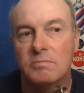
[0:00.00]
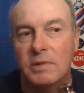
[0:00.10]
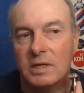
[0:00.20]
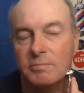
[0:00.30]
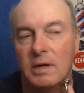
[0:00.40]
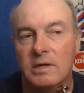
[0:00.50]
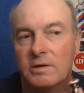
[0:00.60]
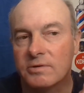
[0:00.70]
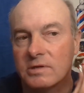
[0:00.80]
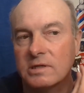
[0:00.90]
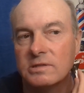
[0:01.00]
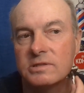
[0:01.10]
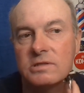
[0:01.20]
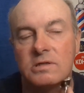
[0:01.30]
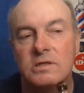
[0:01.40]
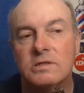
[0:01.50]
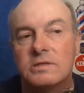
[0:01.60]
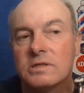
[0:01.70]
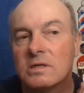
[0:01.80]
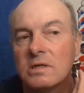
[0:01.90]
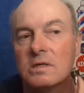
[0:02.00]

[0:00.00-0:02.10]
made by other concerns.